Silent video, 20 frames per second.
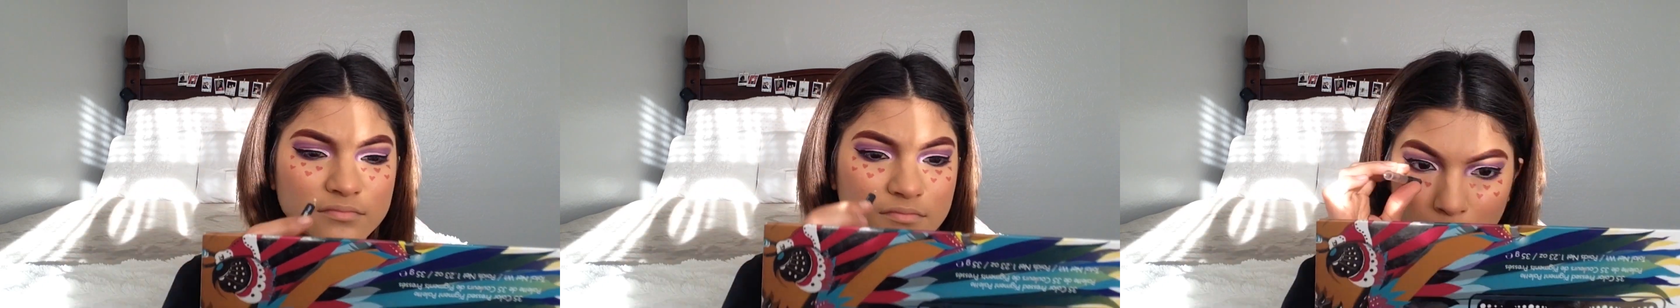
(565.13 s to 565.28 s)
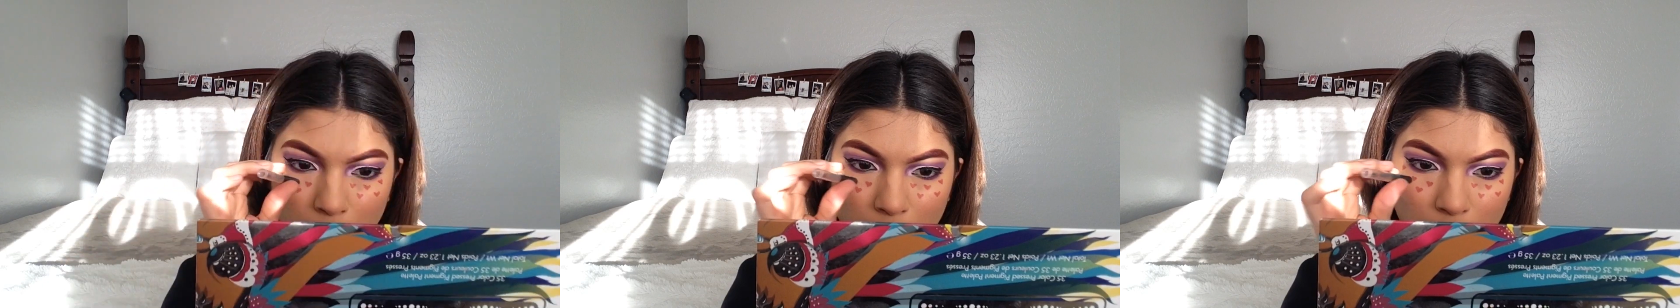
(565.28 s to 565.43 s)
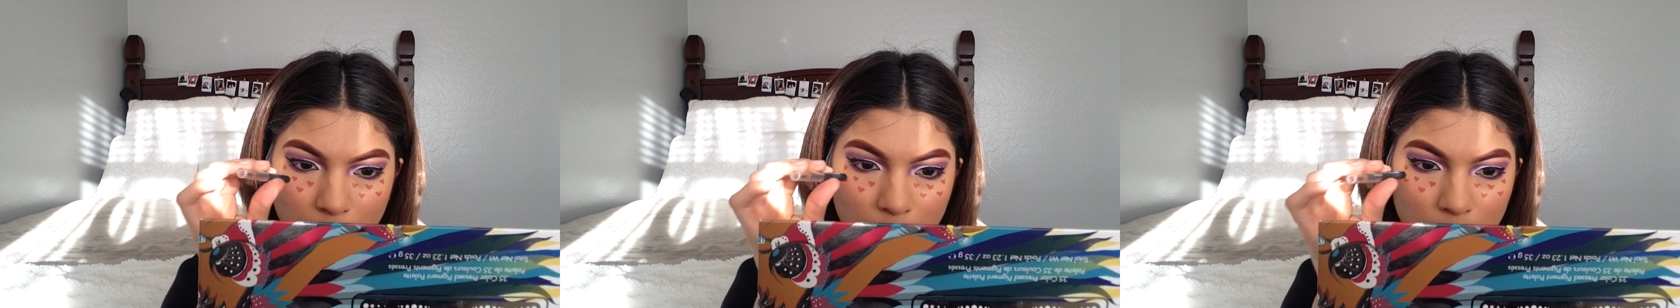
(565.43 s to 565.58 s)

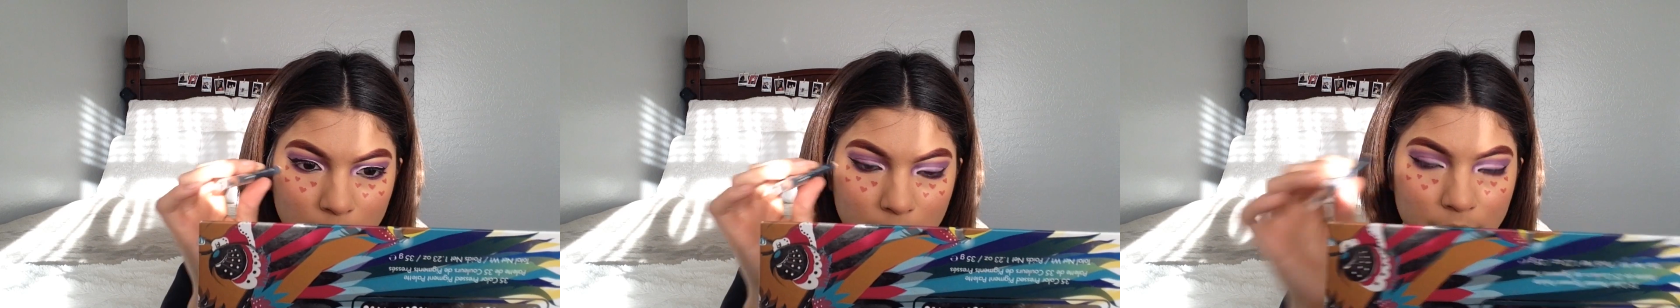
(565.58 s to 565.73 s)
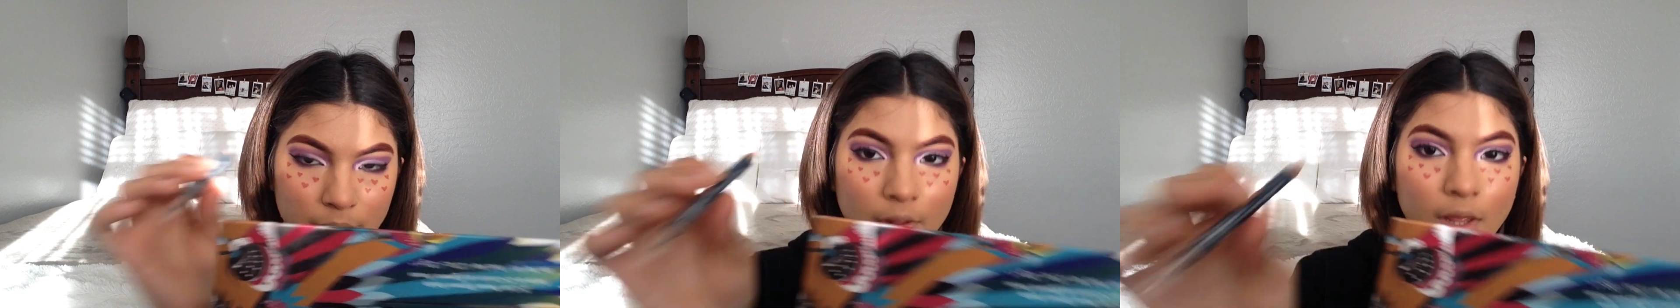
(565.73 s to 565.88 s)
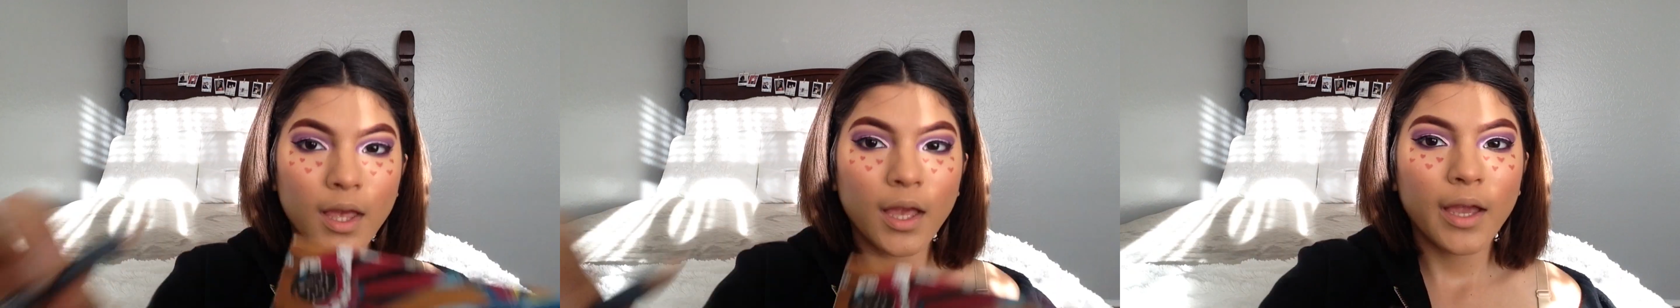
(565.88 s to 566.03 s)

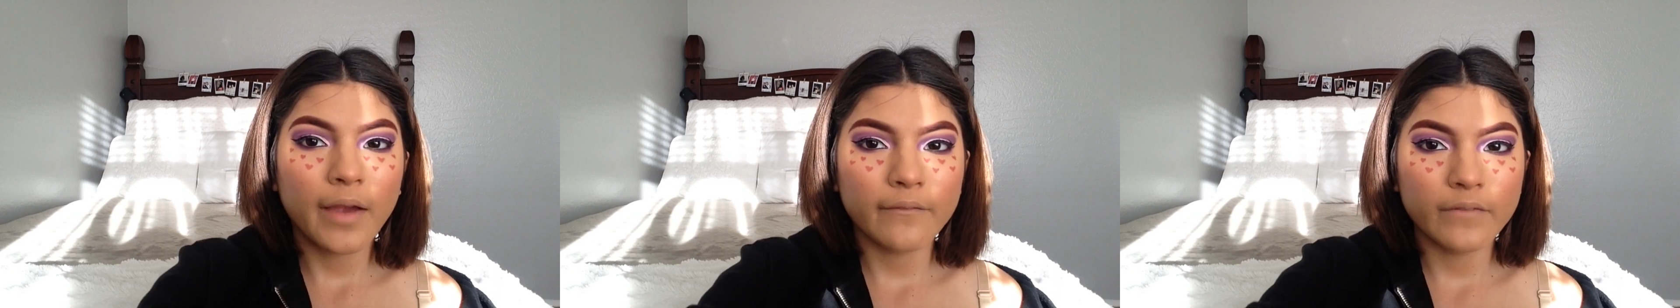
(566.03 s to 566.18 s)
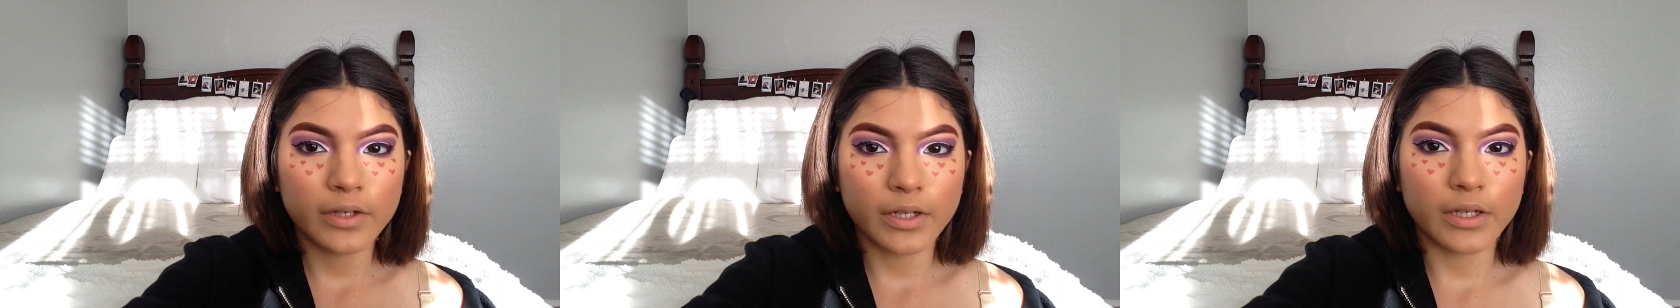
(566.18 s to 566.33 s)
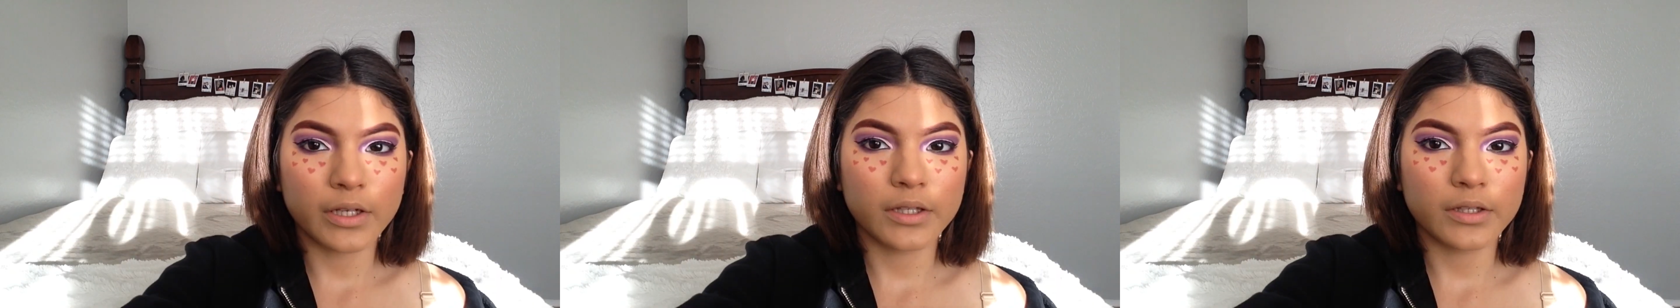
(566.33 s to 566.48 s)
I have
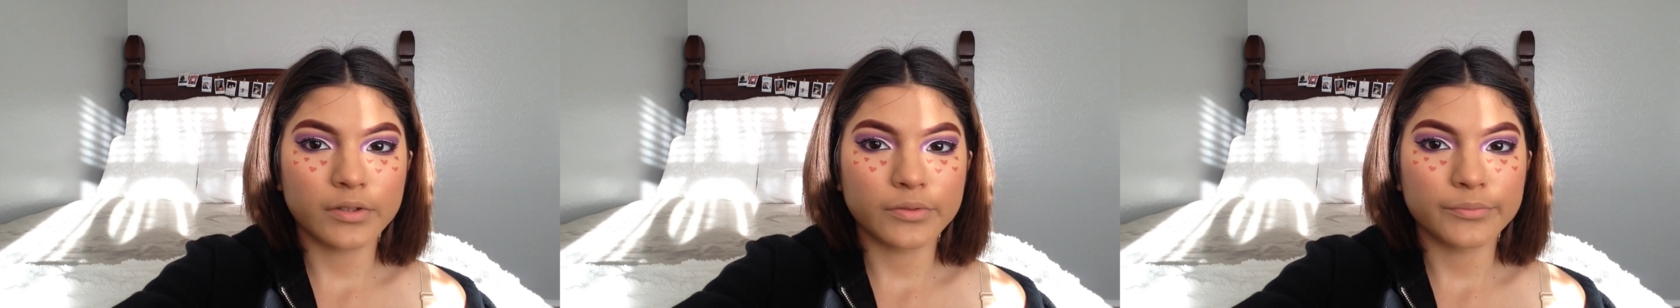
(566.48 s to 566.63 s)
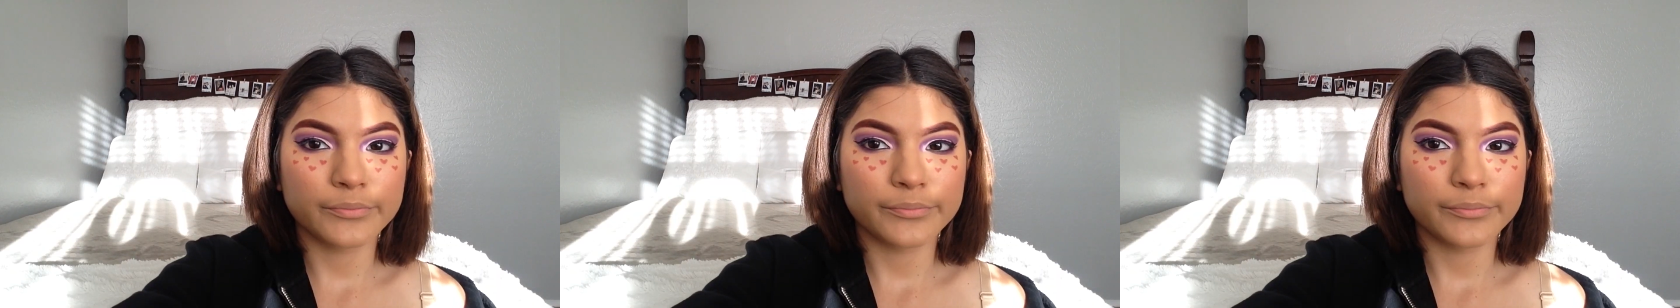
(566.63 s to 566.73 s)
an idea.